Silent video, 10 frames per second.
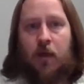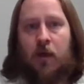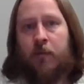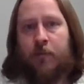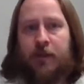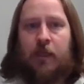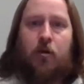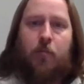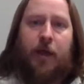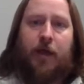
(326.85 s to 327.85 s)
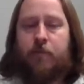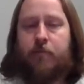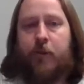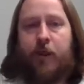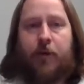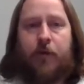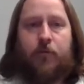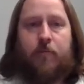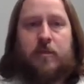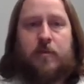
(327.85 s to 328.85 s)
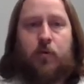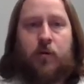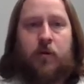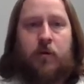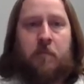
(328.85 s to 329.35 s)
but then go back and play around with them some more.